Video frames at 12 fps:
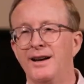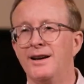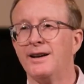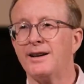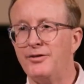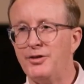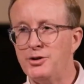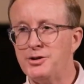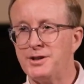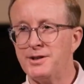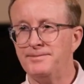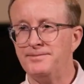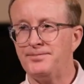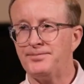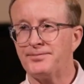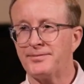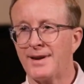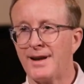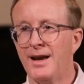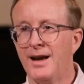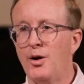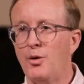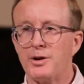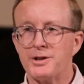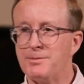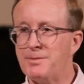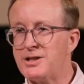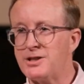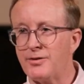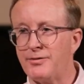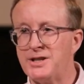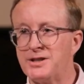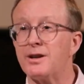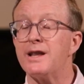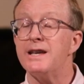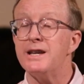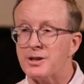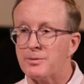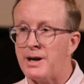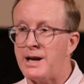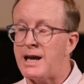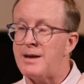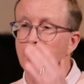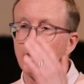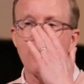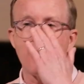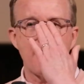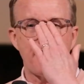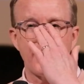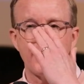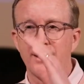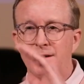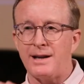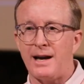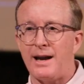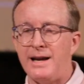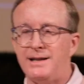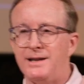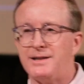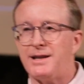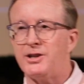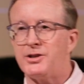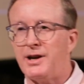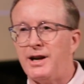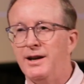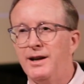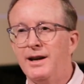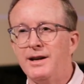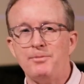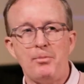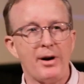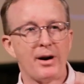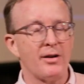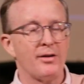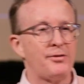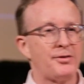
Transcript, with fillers: Confused? What's the message of Easter? The Easter Bunny came along about the 18th century, part of